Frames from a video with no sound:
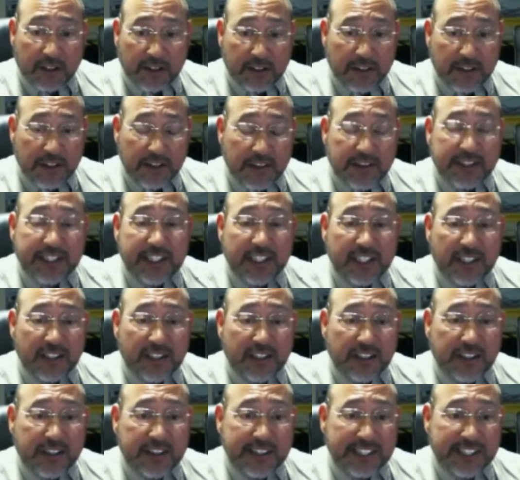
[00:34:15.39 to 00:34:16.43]

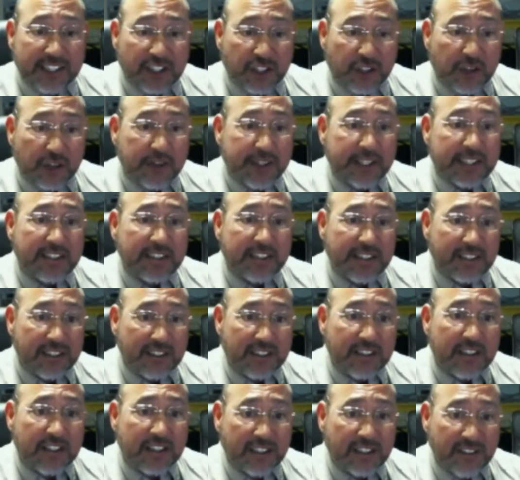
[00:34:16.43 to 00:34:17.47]
Their endurance
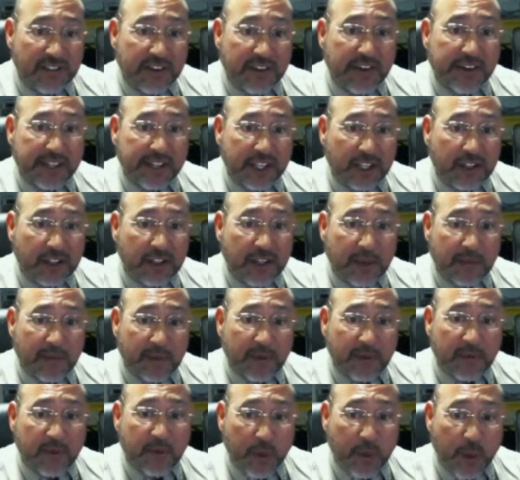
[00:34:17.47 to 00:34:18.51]
is very good. They've
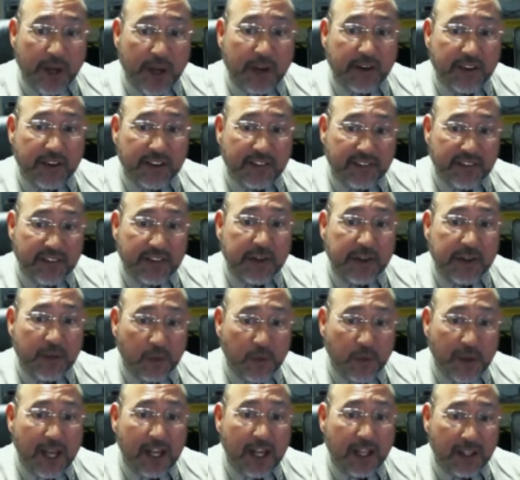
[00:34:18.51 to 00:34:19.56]
been wearing very
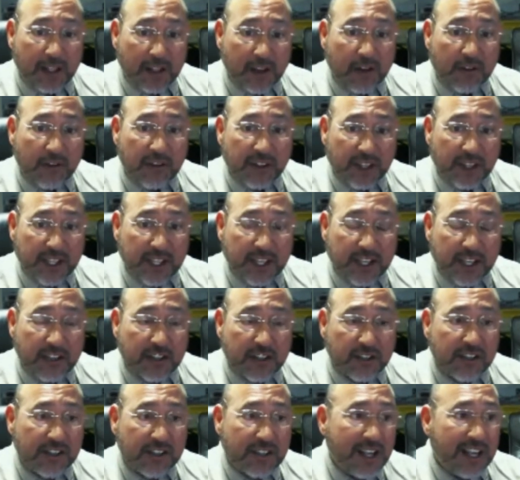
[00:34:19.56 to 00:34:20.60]
well over the
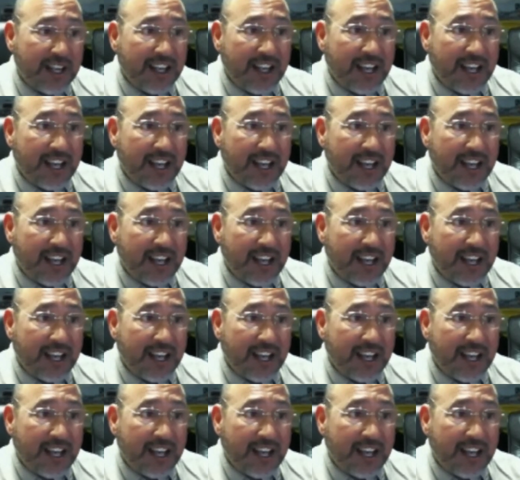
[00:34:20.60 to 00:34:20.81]
years.